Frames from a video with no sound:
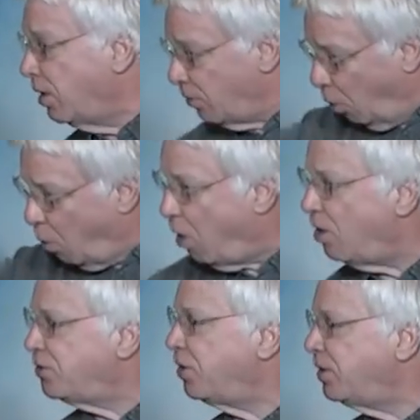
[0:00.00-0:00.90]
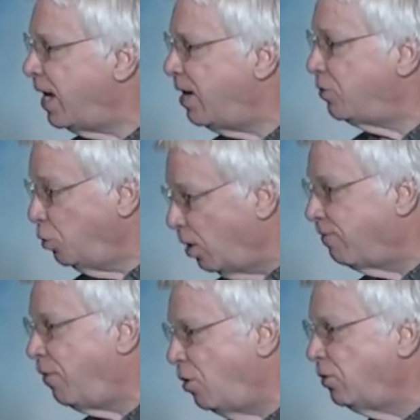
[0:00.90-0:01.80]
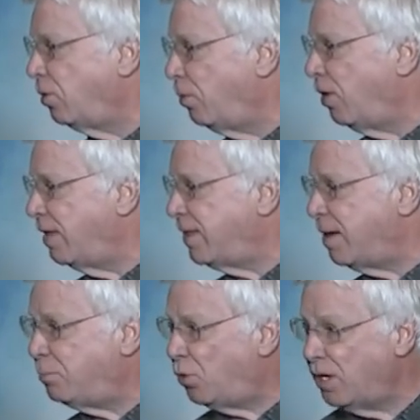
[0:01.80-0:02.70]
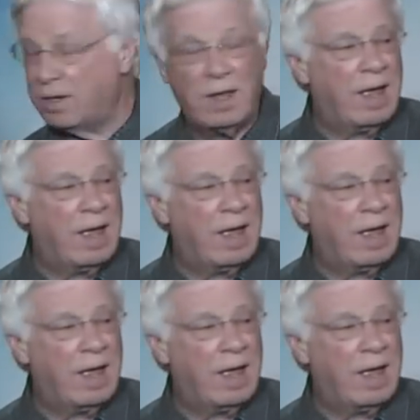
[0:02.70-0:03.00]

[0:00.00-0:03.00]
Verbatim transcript: The walls are down. You are vulnerable at that point.